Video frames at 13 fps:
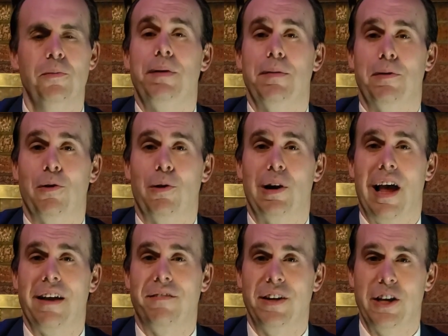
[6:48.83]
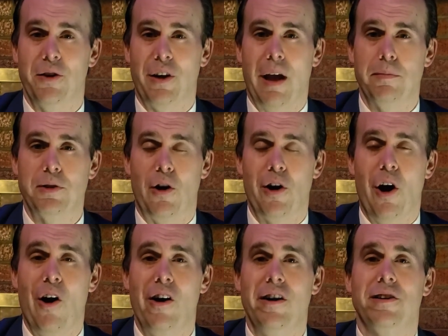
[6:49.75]
People who are like, video games aren't
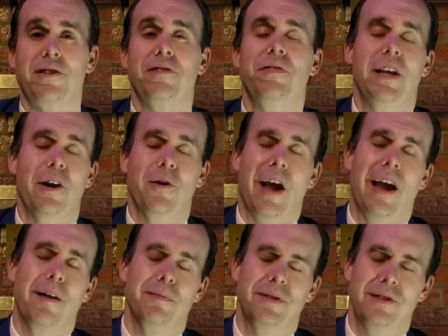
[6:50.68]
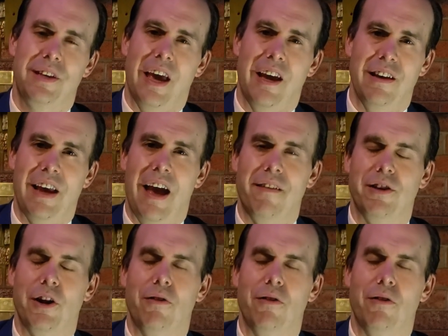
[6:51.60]
art, video games can't have,